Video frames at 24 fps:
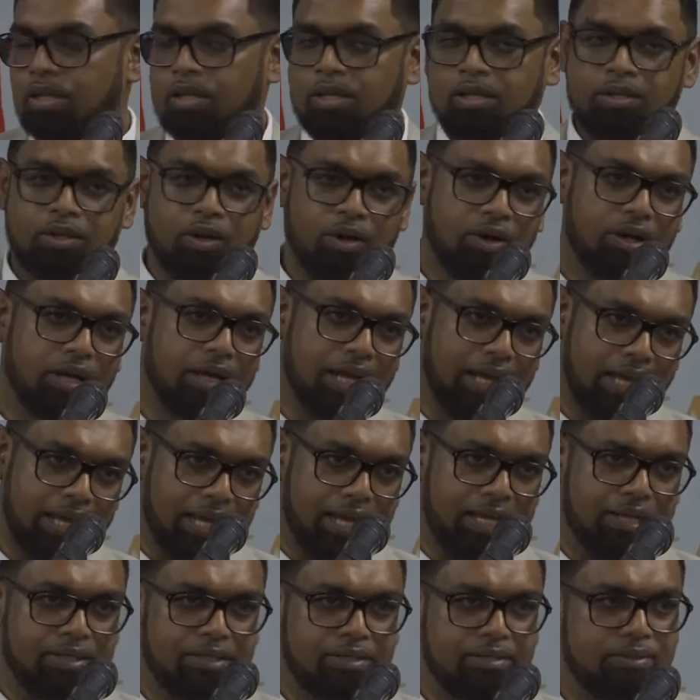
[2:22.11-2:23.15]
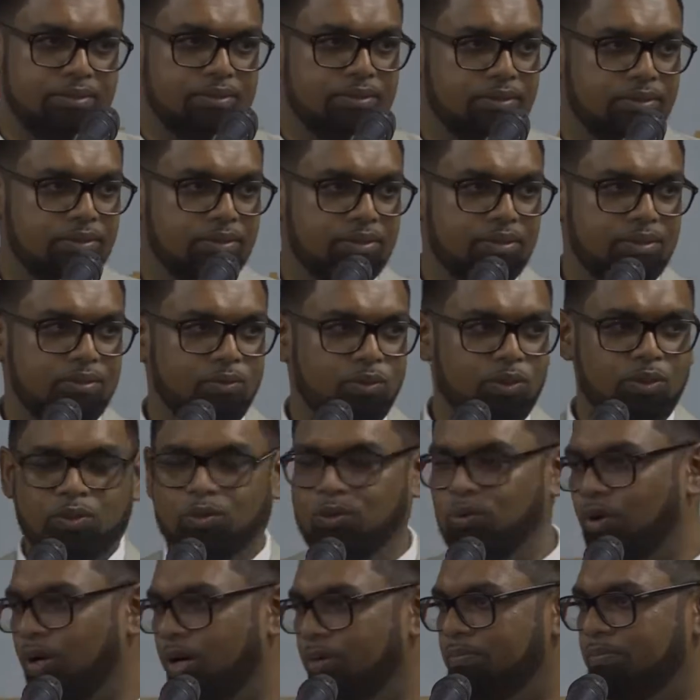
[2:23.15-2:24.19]
Young Guyana would
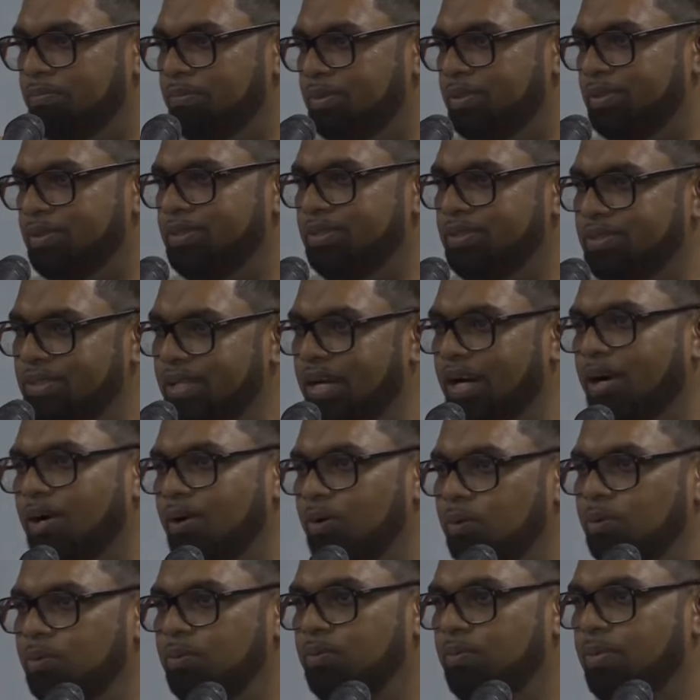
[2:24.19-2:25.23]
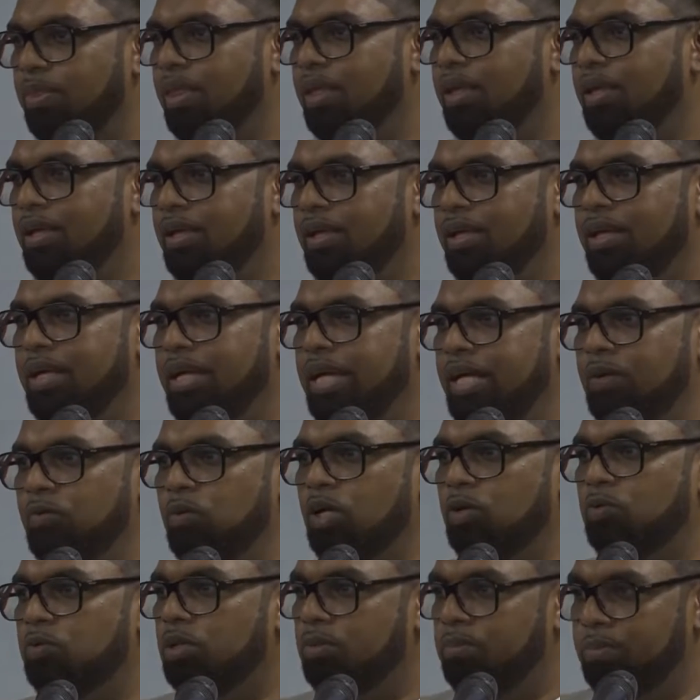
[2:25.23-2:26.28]
grow up now in
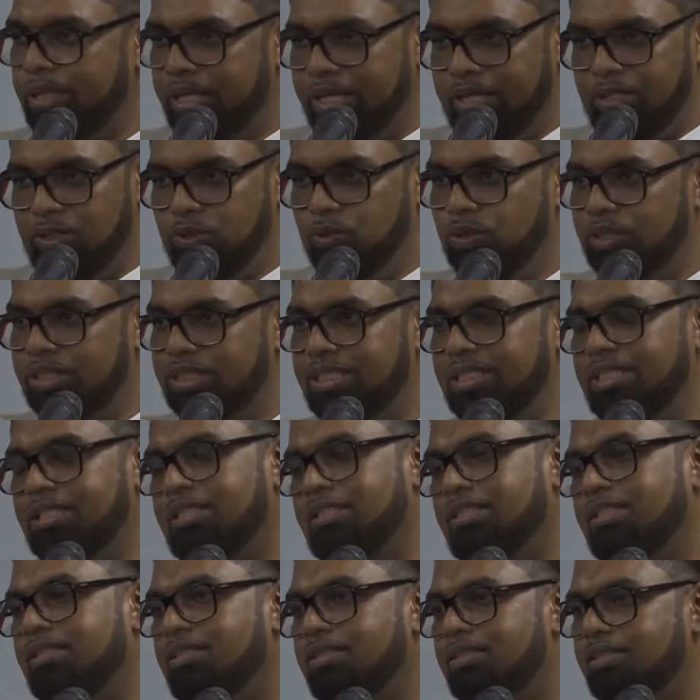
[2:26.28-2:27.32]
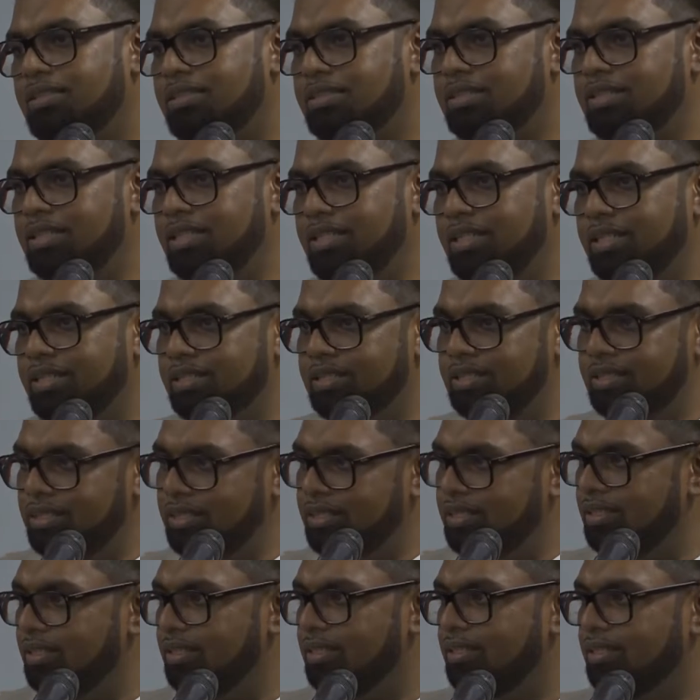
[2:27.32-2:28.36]
what will be a new city, Silica
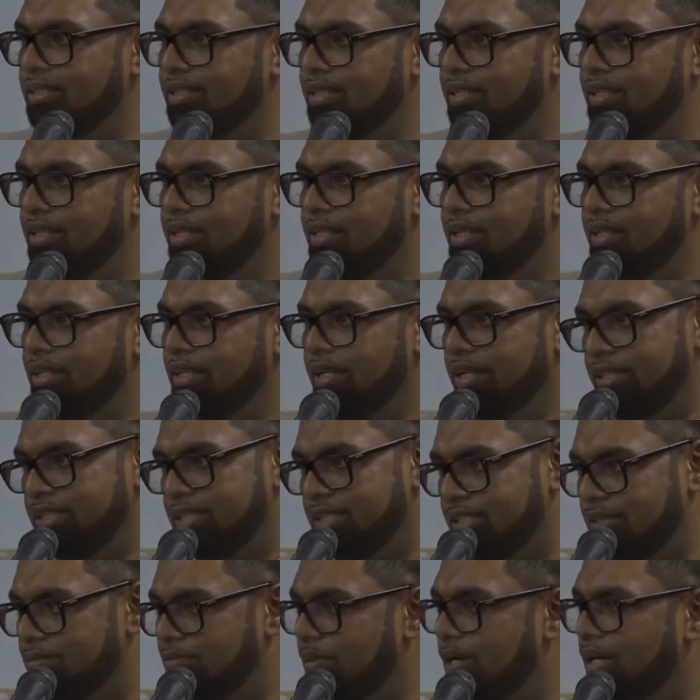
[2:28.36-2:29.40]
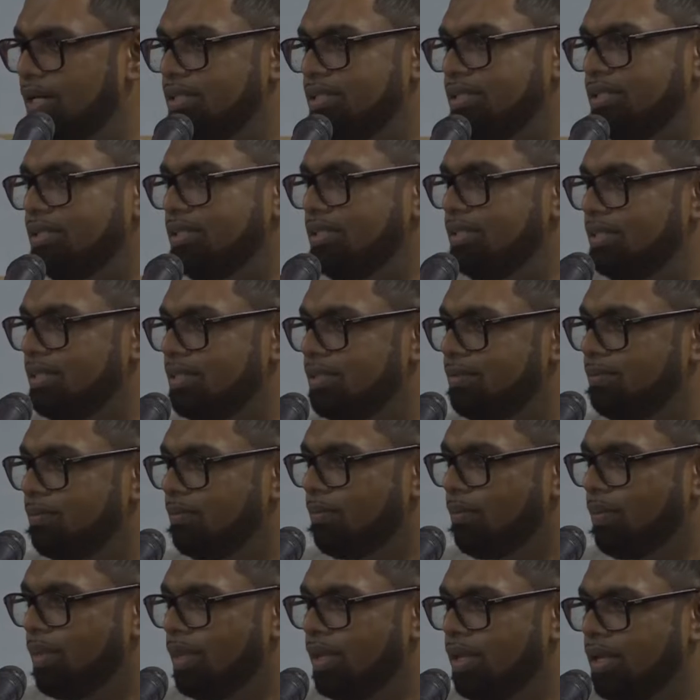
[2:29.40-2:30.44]
City, a smart city,
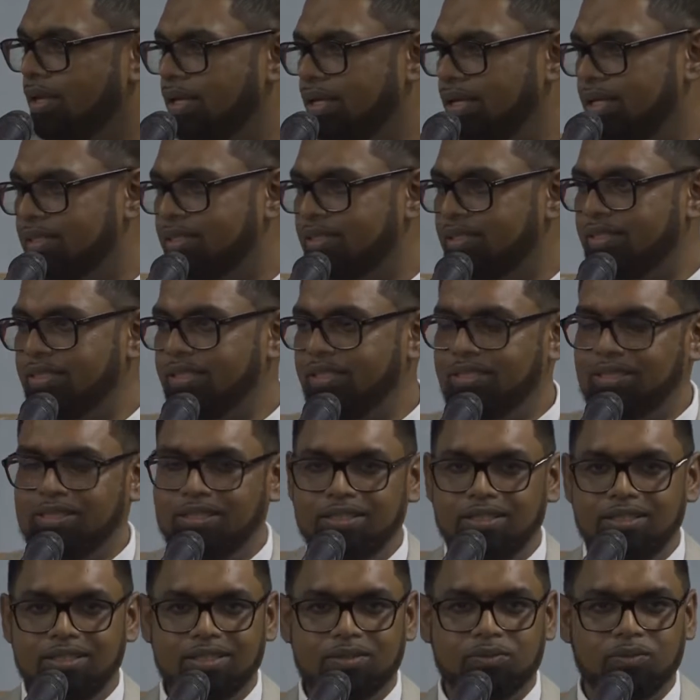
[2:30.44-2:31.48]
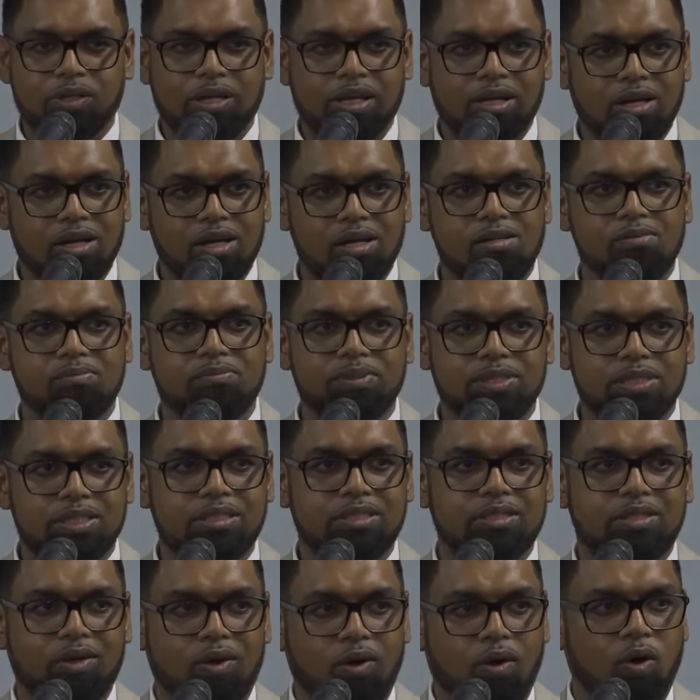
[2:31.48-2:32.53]
a city that will
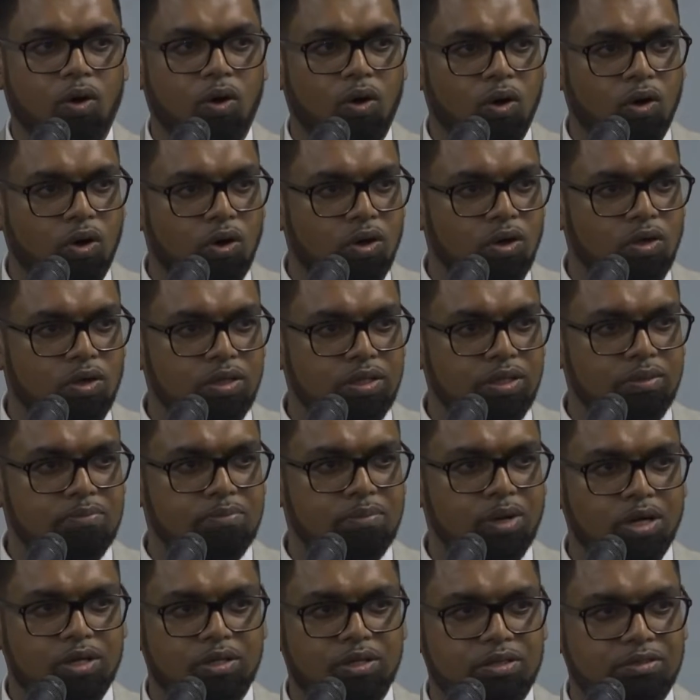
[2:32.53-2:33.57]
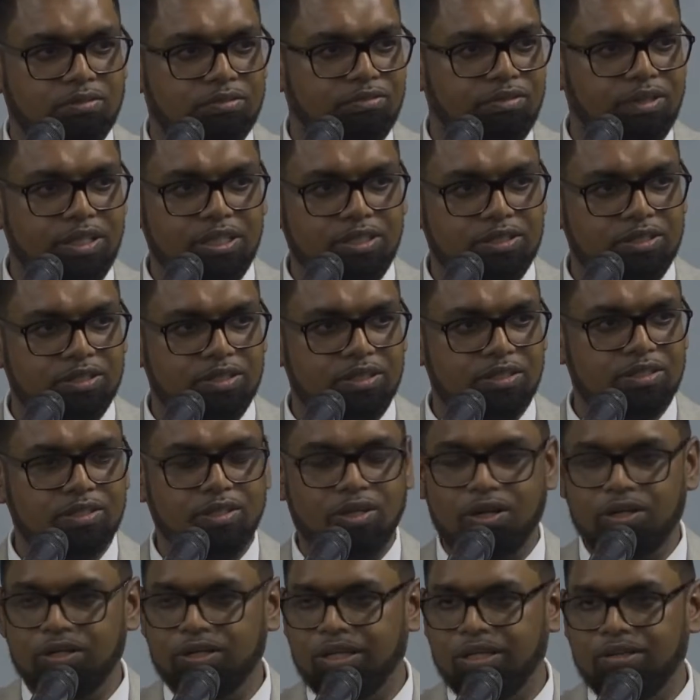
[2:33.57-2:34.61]
encompass all the modern features,
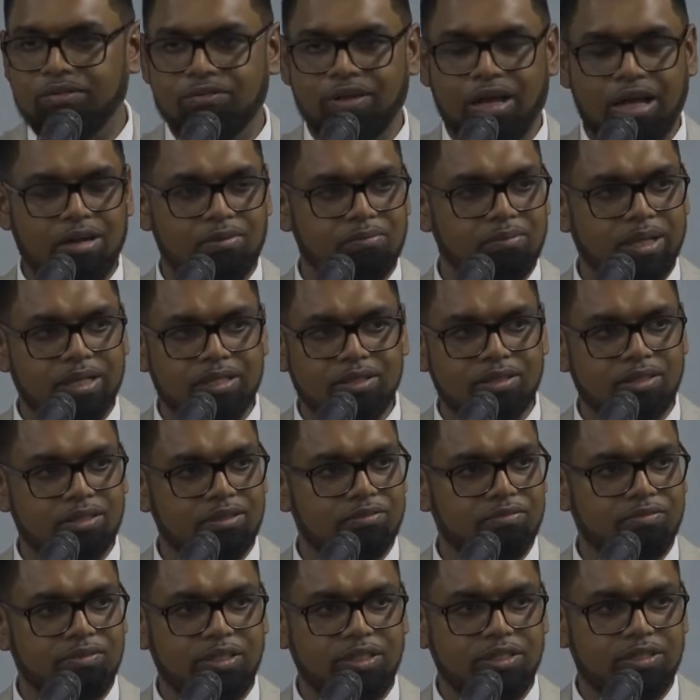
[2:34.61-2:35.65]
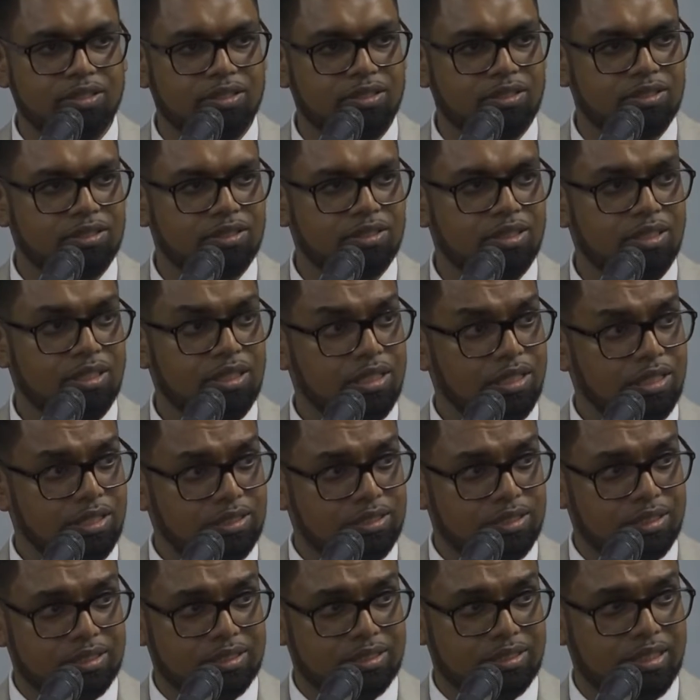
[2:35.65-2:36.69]
all the environmental features,
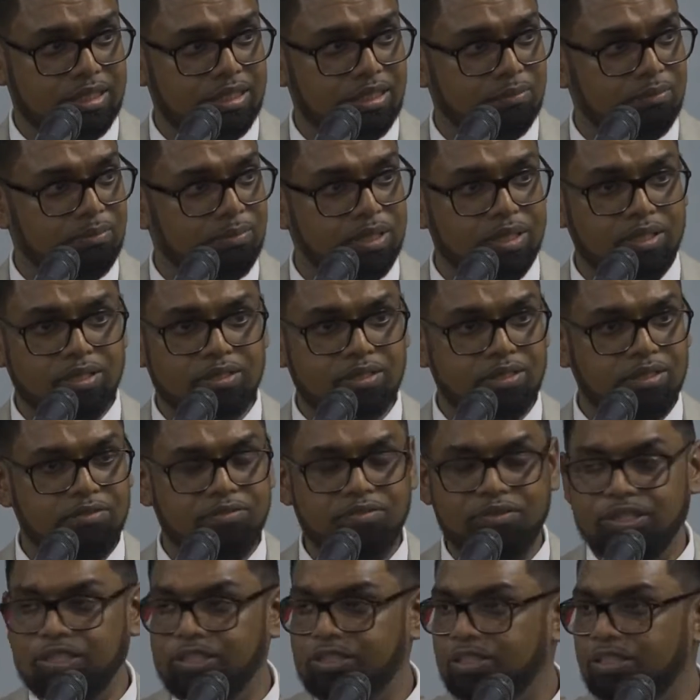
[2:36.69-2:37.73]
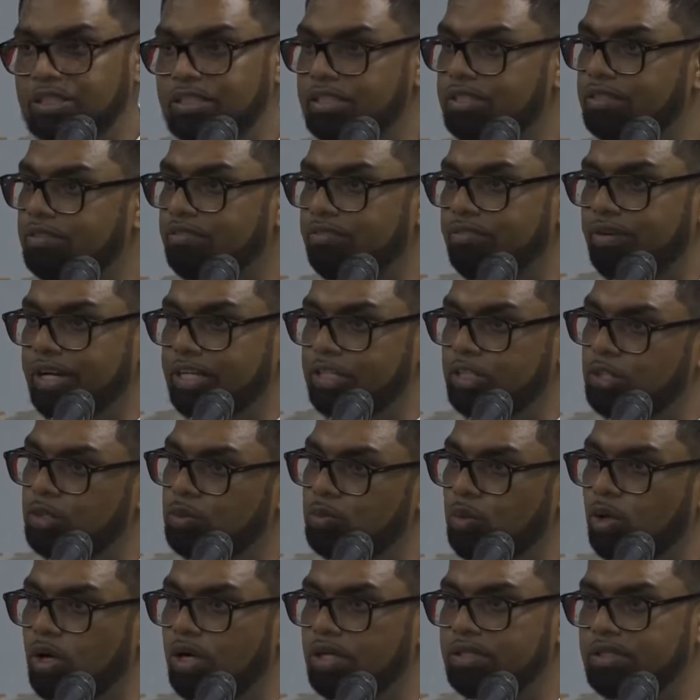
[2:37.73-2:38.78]
sustainability features, fresh
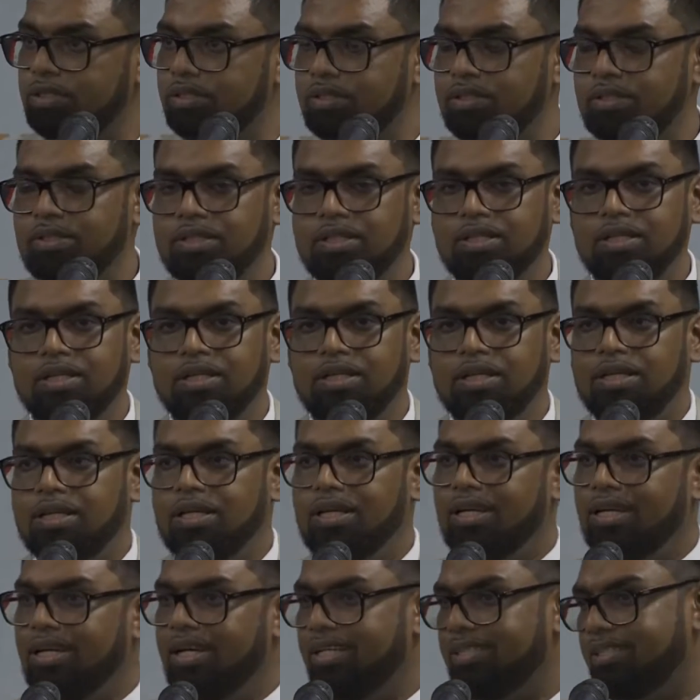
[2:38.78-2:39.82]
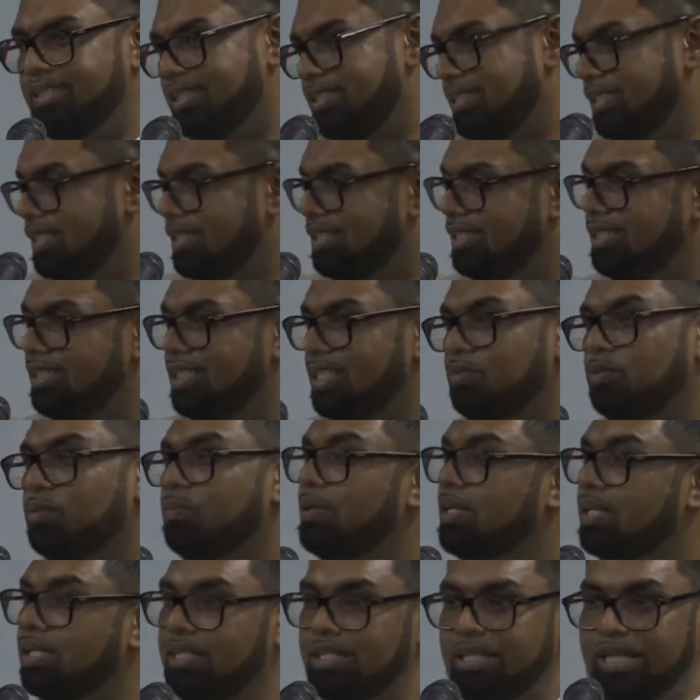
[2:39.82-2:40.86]
water. It's a city that will
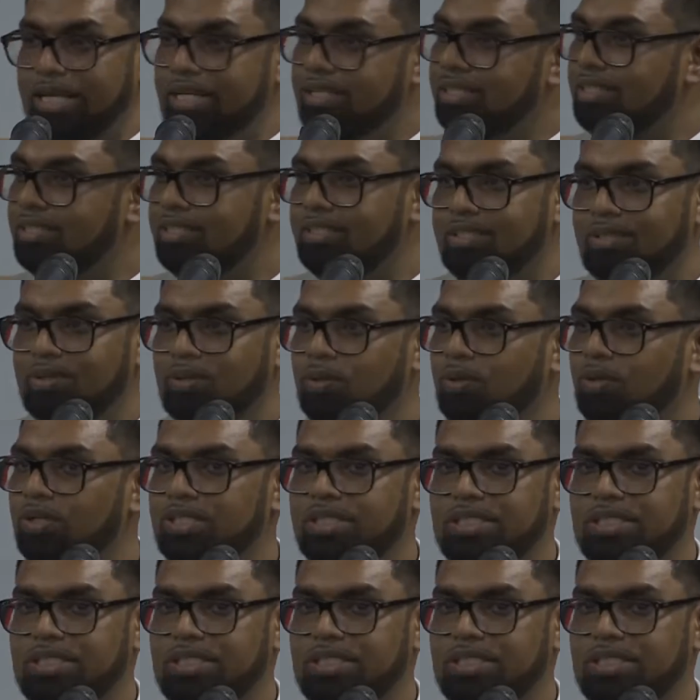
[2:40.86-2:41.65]
be connected to the old